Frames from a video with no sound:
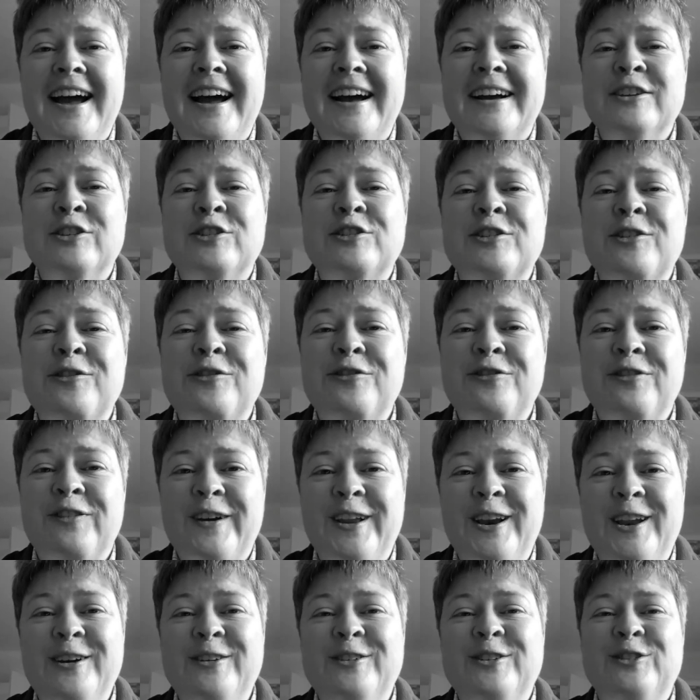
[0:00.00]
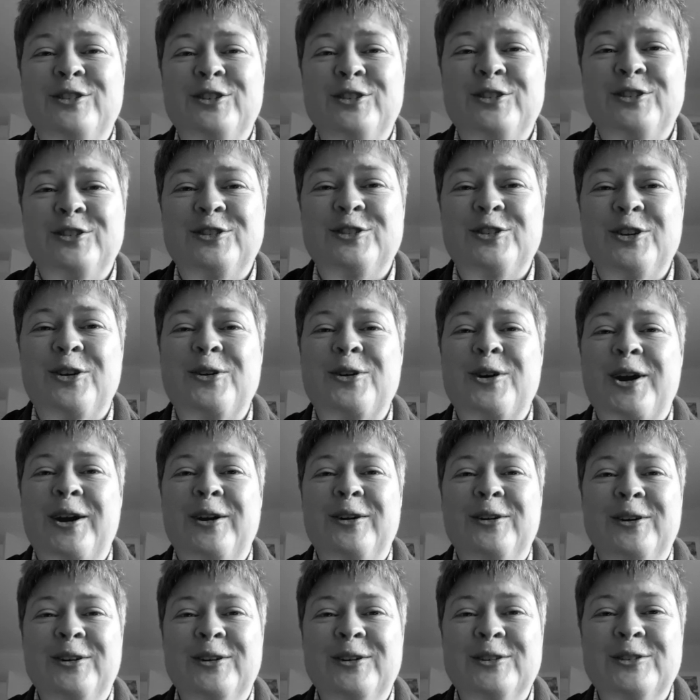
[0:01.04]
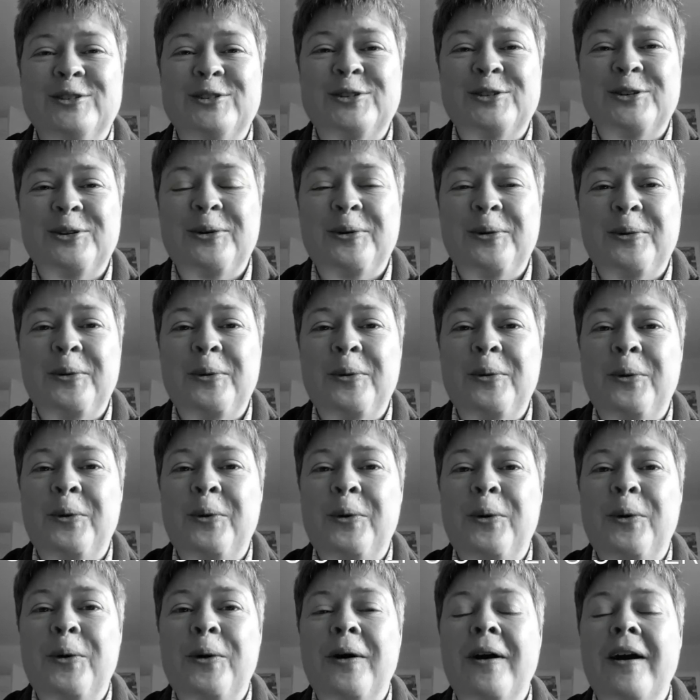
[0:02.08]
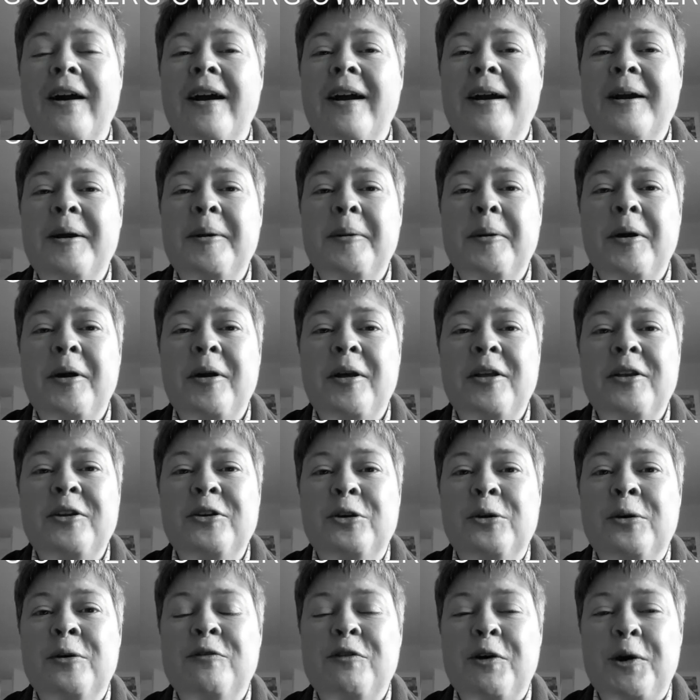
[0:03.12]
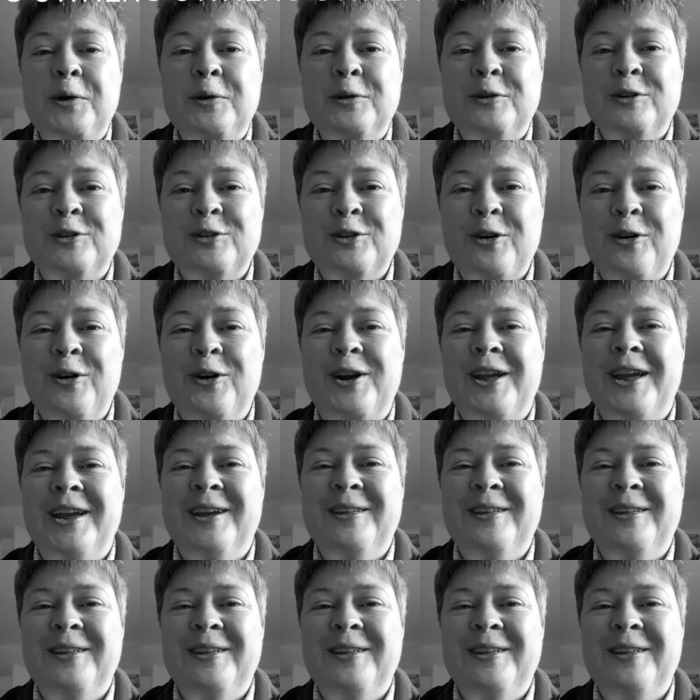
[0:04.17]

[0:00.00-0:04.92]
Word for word: as fellow dog owners or you have owned a dog